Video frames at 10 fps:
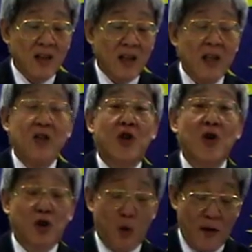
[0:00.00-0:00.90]
in
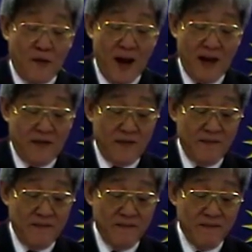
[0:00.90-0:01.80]
June 2015.
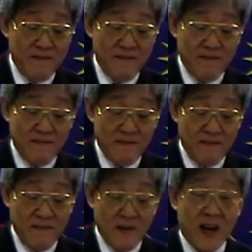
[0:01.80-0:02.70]

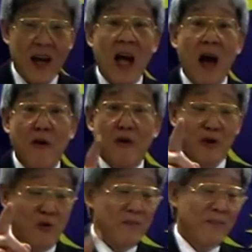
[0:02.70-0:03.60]
Okay, I read to you.